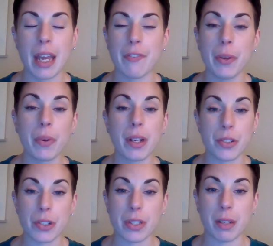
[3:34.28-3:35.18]
If you are
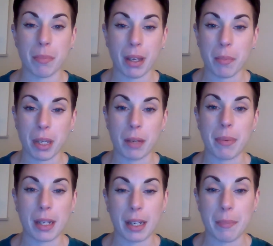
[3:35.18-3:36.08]
interested in becoming
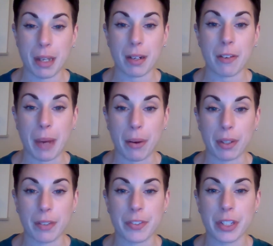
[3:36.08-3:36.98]
a competitive
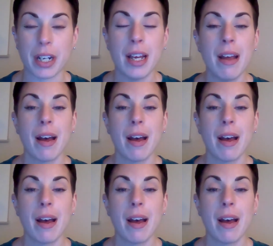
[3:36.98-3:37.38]
powerlifter,